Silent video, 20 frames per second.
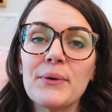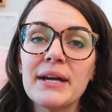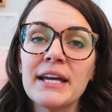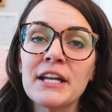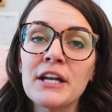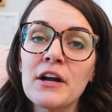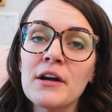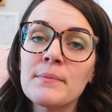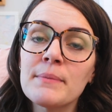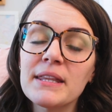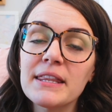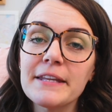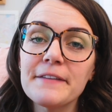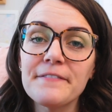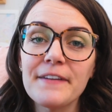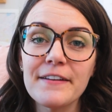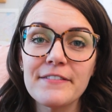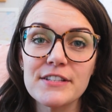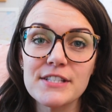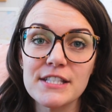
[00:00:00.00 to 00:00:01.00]
in our monthly
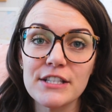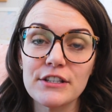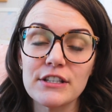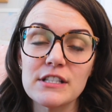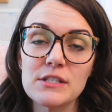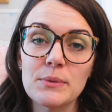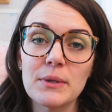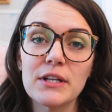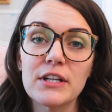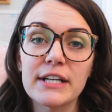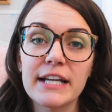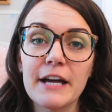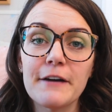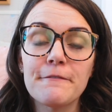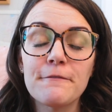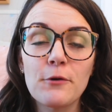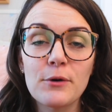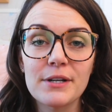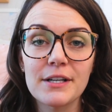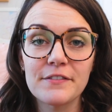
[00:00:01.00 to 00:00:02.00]
favorite series, we look at
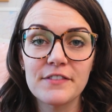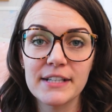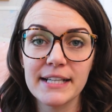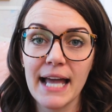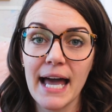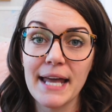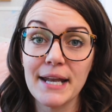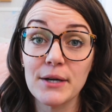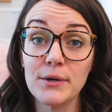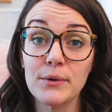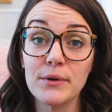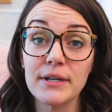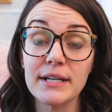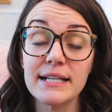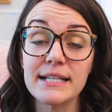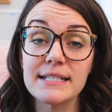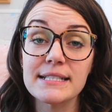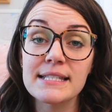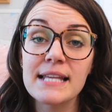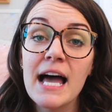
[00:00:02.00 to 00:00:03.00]
4 different
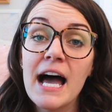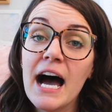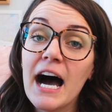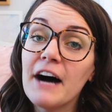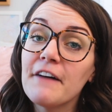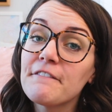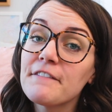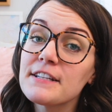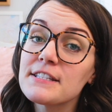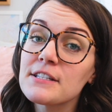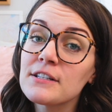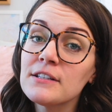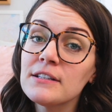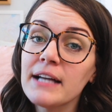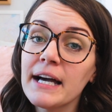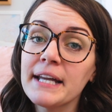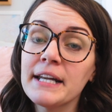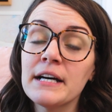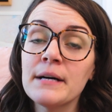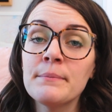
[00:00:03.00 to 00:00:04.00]
categories: a physical
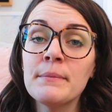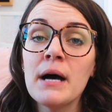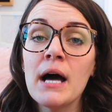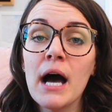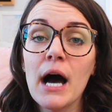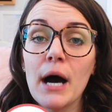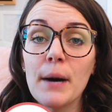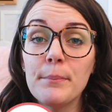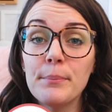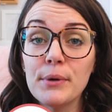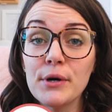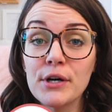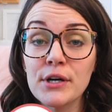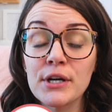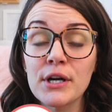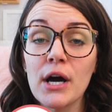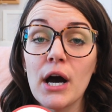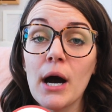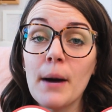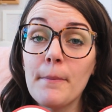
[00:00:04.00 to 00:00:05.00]
item, a
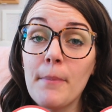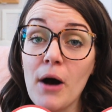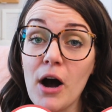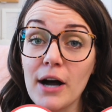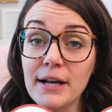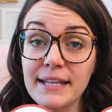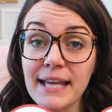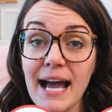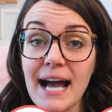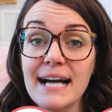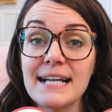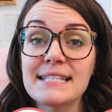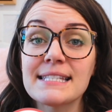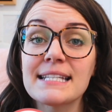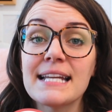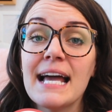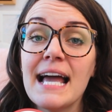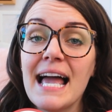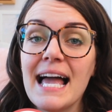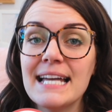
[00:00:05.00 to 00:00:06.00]
book, a
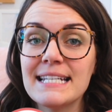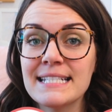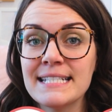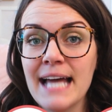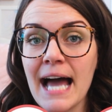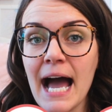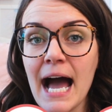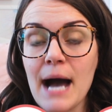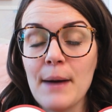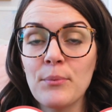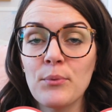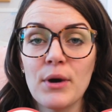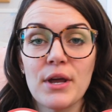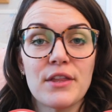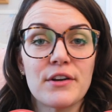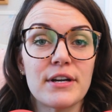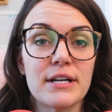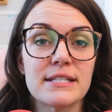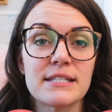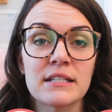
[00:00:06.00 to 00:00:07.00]
podcast, and an app,
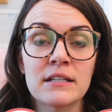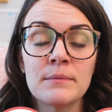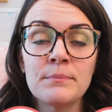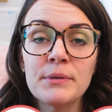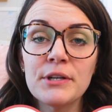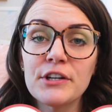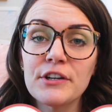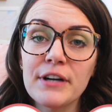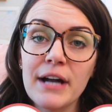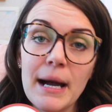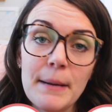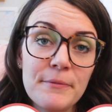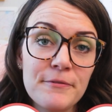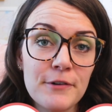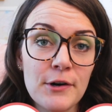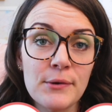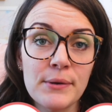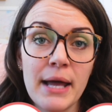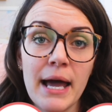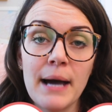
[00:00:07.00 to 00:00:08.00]
whether it's a computer app,
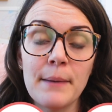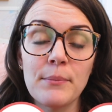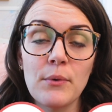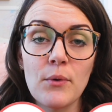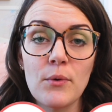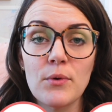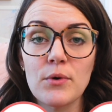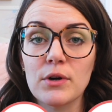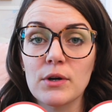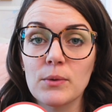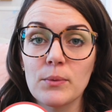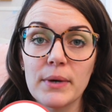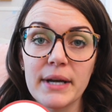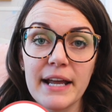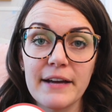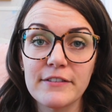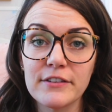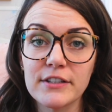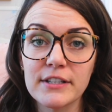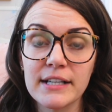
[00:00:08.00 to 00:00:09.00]
phone app, or
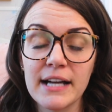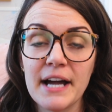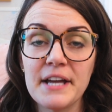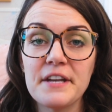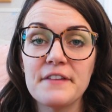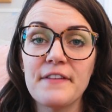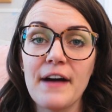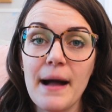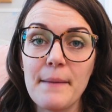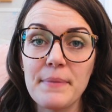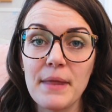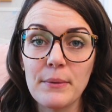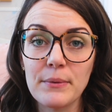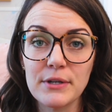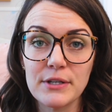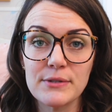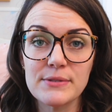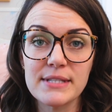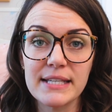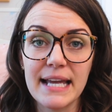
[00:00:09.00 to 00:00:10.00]
whatever kind of app that we're
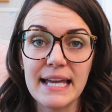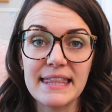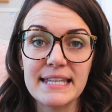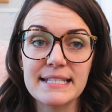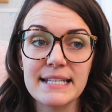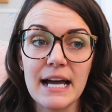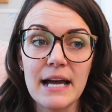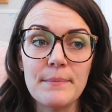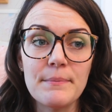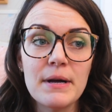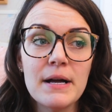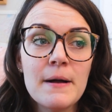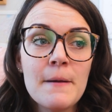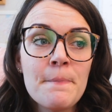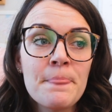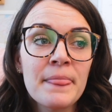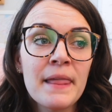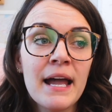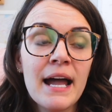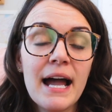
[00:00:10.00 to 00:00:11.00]
using at the time.
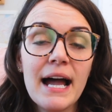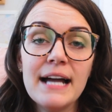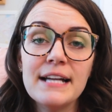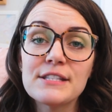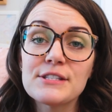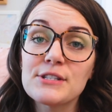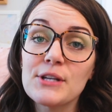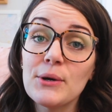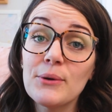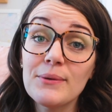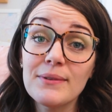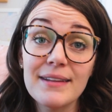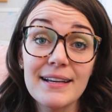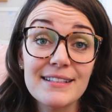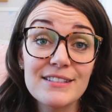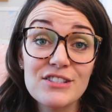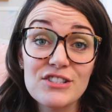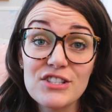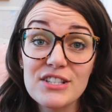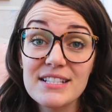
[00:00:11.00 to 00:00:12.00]
And so
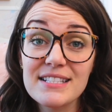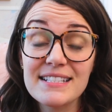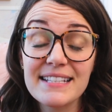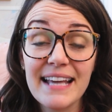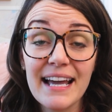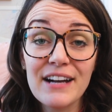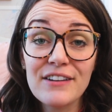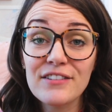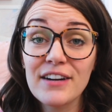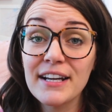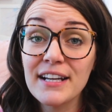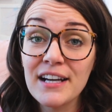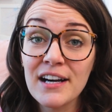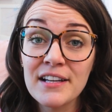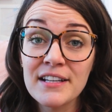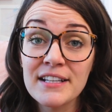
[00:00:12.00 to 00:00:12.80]
let's just get right on